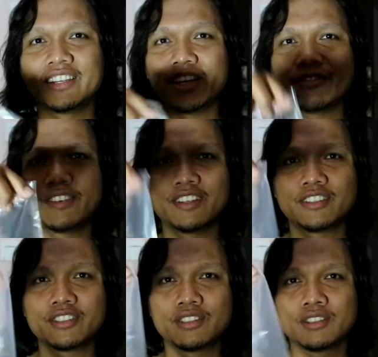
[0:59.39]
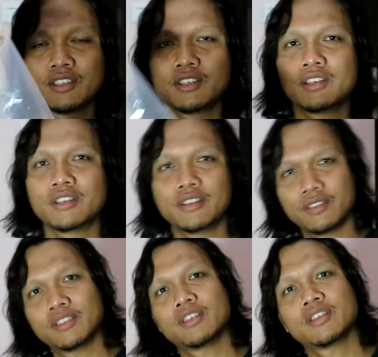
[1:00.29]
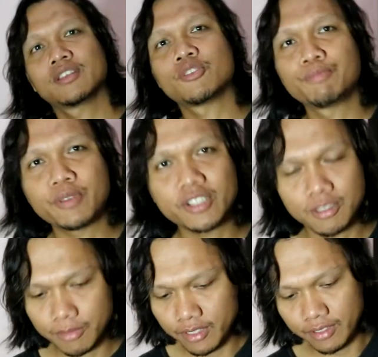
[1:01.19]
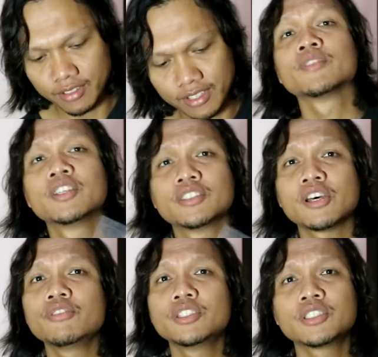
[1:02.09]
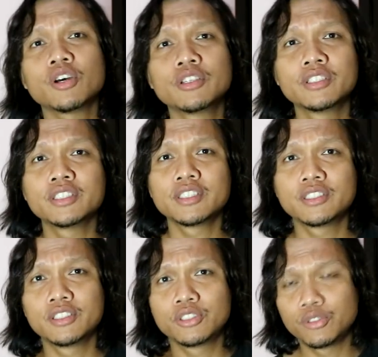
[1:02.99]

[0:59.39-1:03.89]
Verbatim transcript: an evidence compartment. So this this is the